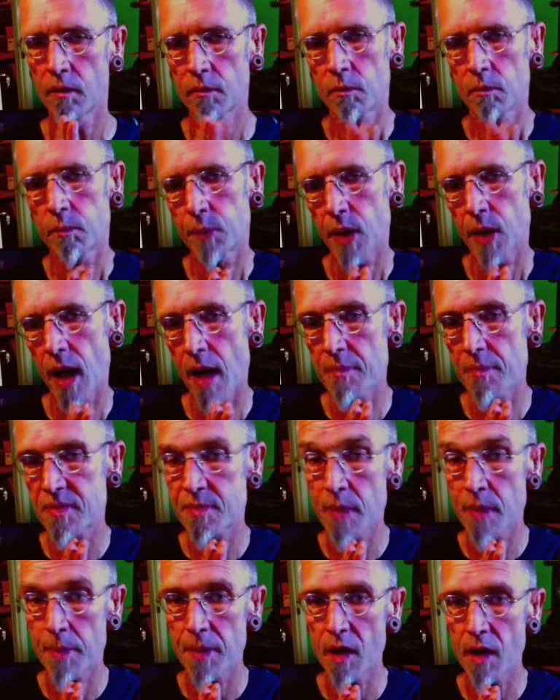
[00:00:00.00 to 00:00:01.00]
perhaps
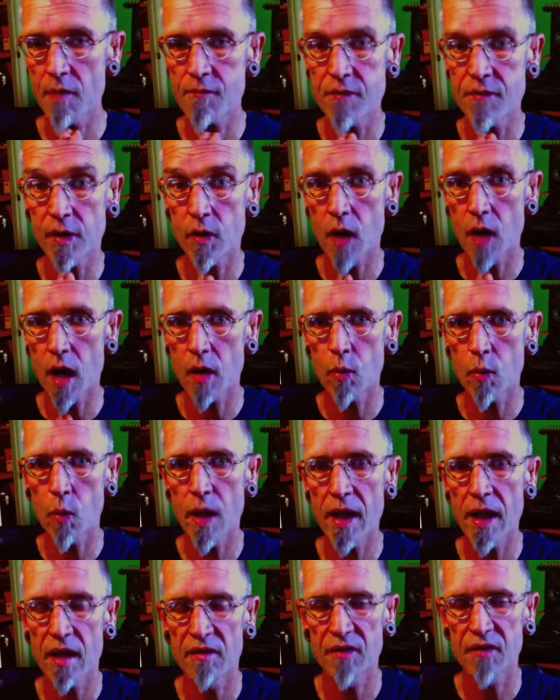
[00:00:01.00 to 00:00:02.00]
maybe I'll figure out a
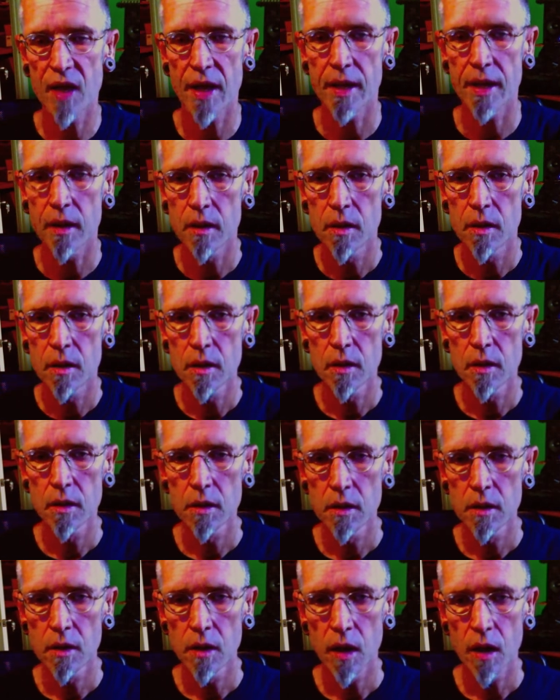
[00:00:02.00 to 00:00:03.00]
way of like
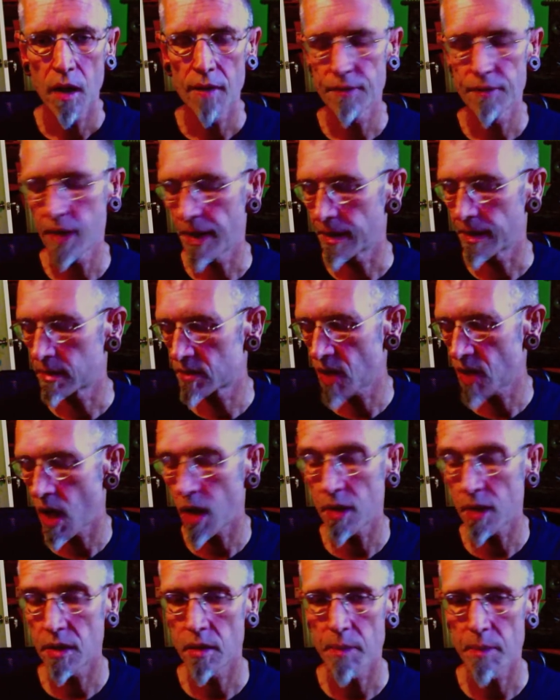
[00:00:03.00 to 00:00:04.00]

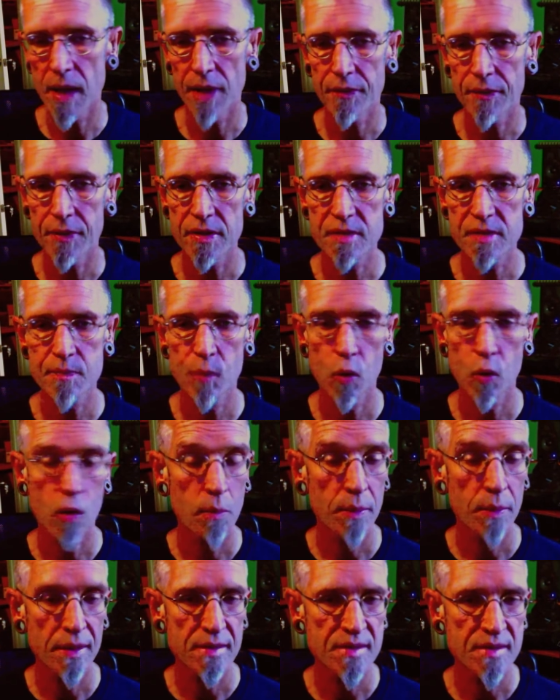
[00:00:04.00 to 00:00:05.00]
talking about this more,
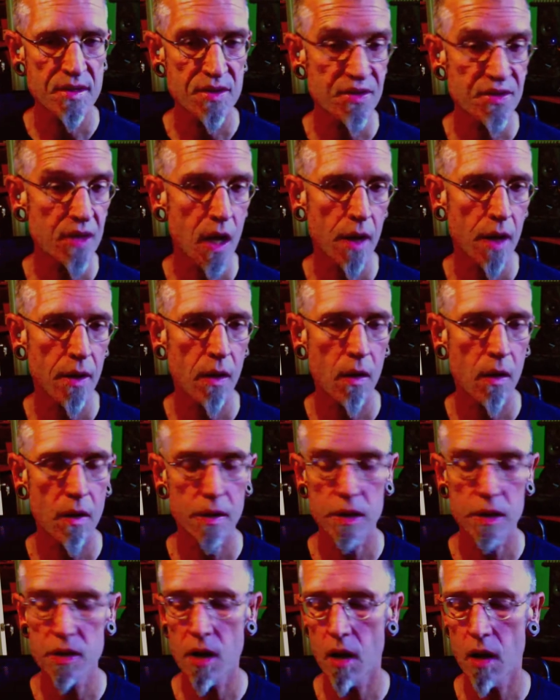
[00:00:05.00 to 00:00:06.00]
but it's just kind of hard to
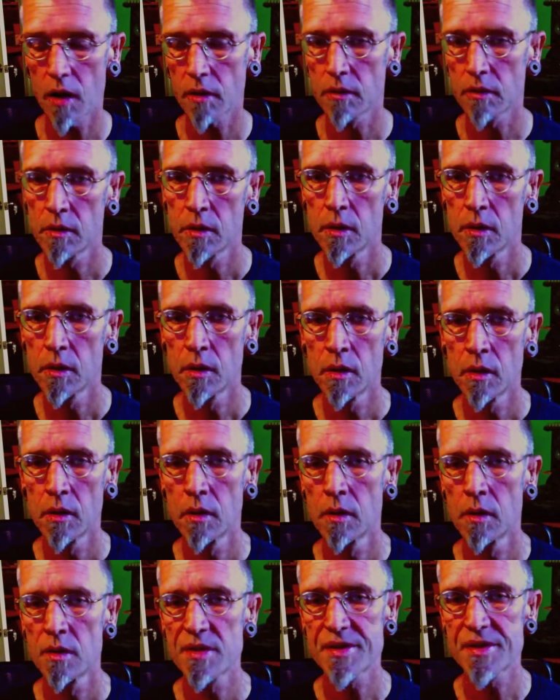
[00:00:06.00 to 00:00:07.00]
talk
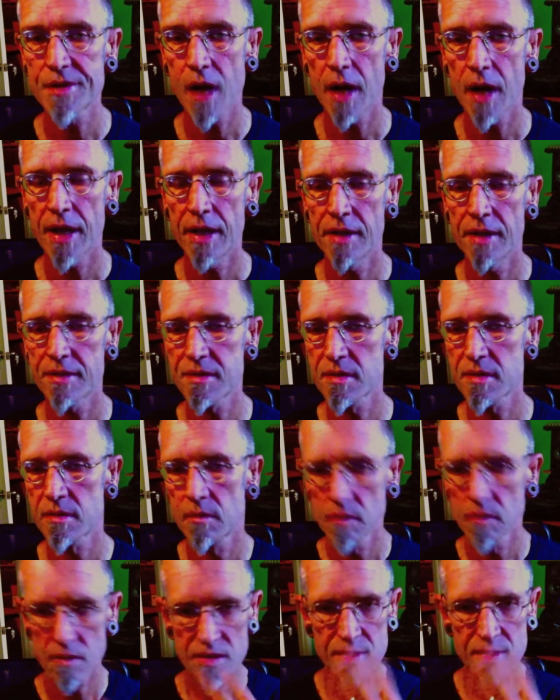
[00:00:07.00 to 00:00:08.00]
science,
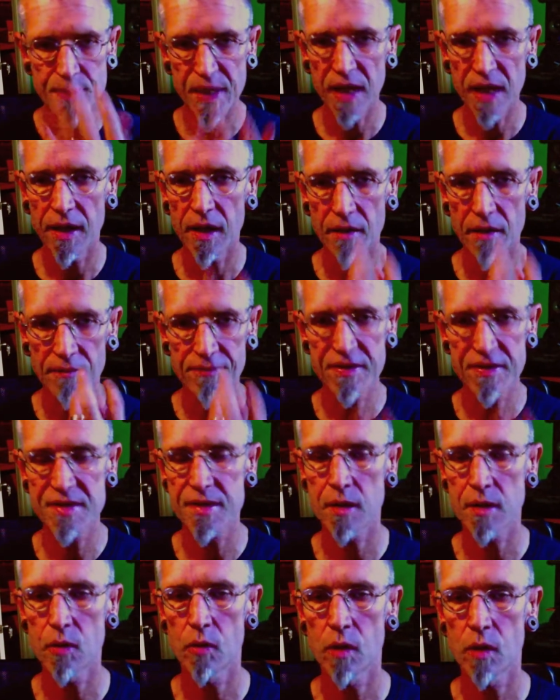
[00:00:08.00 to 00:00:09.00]
speaking
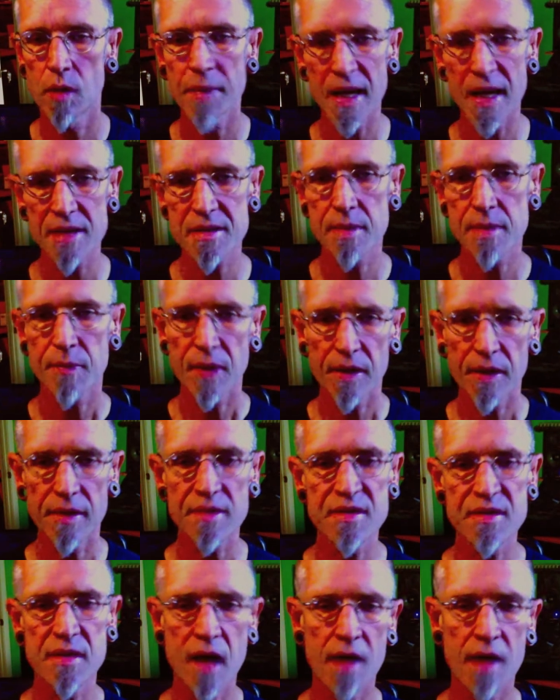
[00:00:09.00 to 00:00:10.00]
physical about something
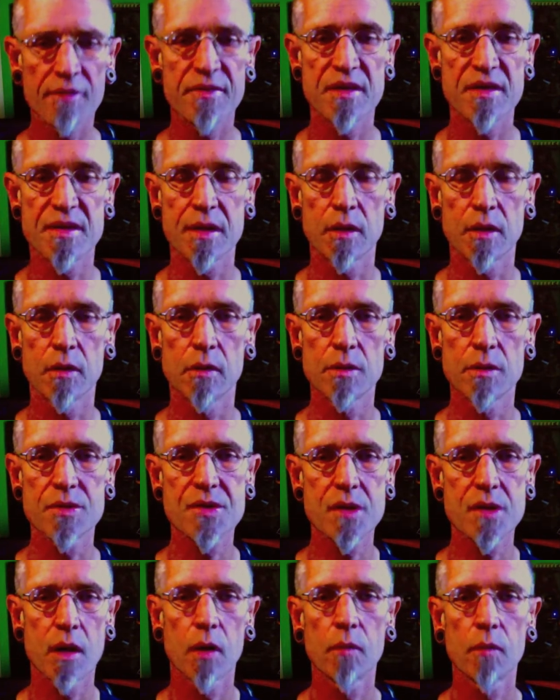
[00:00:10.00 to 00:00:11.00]
that's not physical.
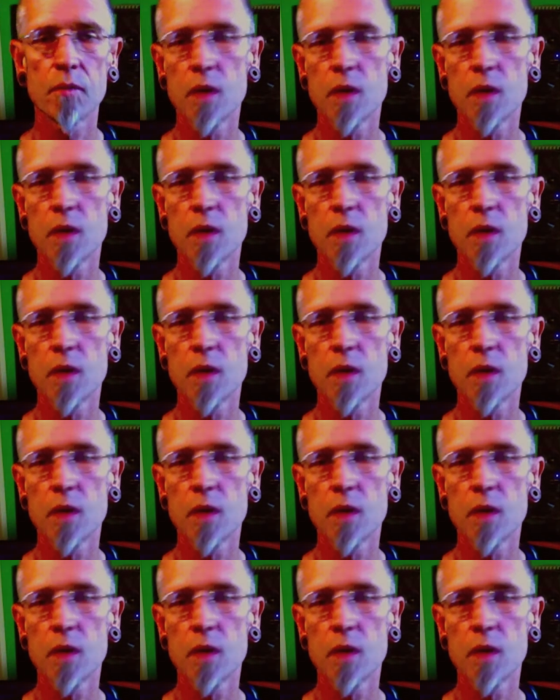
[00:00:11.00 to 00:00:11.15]
So